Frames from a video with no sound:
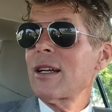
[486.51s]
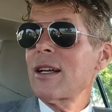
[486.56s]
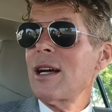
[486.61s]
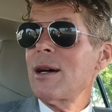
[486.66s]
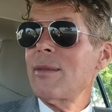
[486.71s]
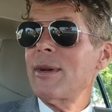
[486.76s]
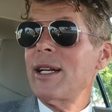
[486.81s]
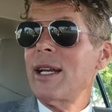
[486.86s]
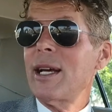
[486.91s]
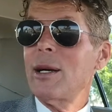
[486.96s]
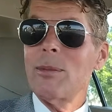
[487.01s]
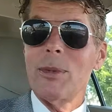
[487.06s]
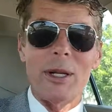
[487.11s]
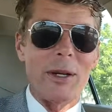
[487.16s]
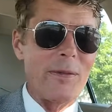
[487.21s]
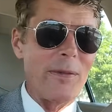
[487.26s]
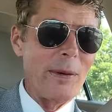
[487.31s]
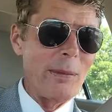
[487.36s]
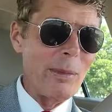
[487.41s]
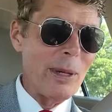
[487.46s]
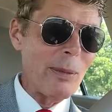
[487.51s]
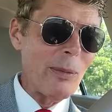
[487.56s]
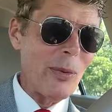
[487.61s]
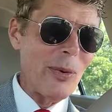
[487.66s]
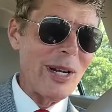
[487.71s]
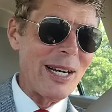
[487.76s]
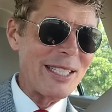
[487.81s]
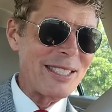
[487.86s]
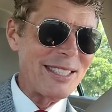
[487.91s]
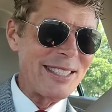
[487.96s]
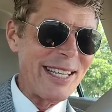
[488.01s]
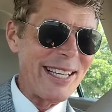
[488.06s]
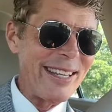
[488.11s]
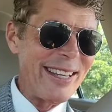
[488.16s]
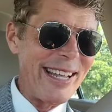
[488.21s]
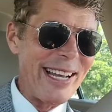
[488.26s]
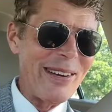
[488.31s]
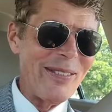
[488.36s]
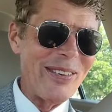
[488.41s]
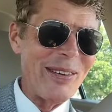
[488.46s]
Comment down below if you remember why I said
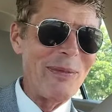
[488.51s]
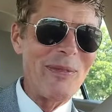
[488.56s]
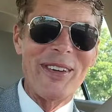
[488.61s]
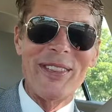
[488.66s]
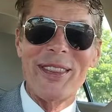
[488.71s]
in that one.